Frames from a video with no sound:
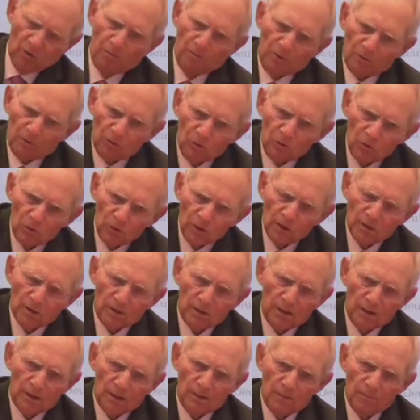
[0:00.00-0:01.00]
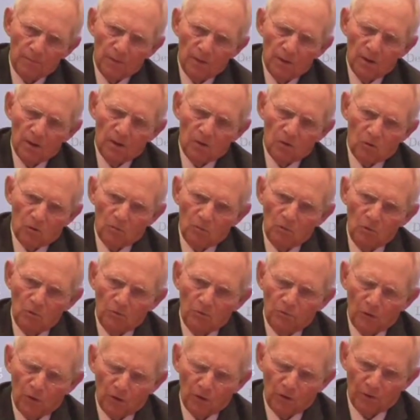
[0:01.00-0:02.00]
an opportunity to
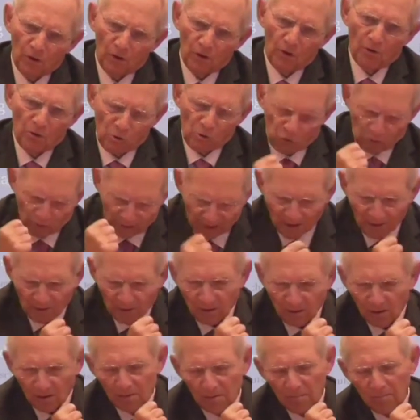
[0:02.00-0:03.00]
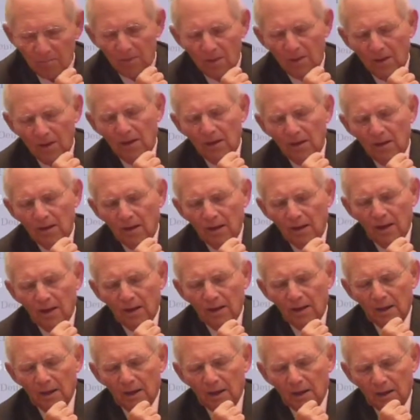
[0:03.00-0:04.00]
move further on, strengthen
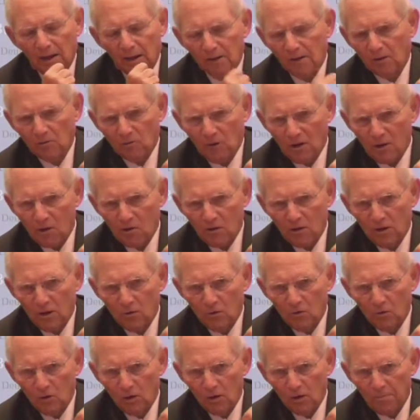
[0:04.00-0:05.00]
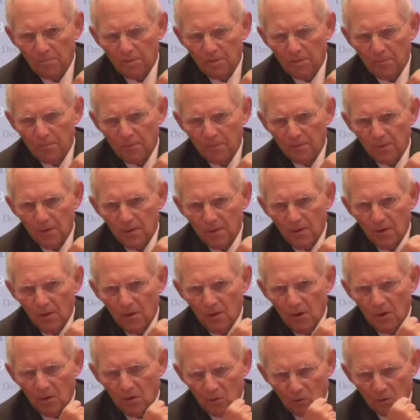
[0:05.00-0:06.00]
integration in Europe,
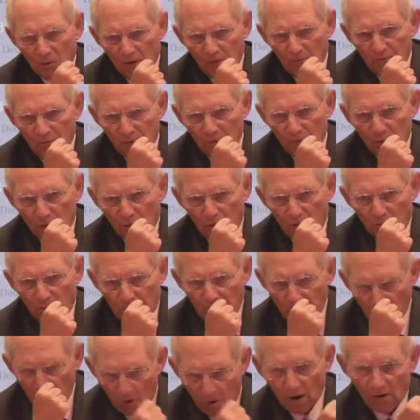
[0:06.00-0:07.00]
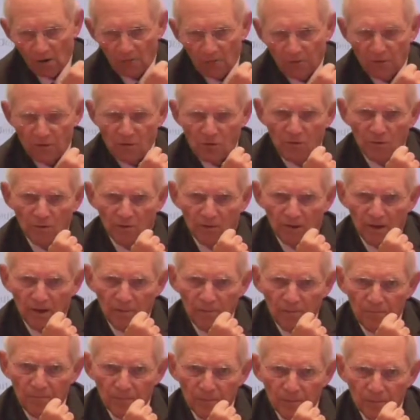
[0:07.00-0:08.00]
to give Europe more
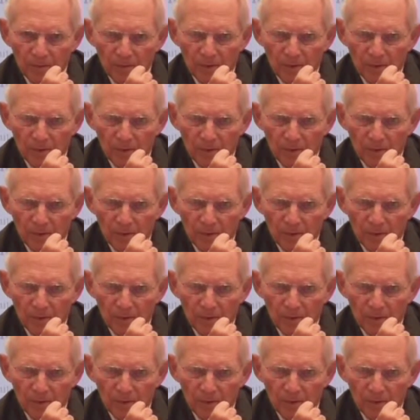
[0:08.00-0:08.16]
efficiency,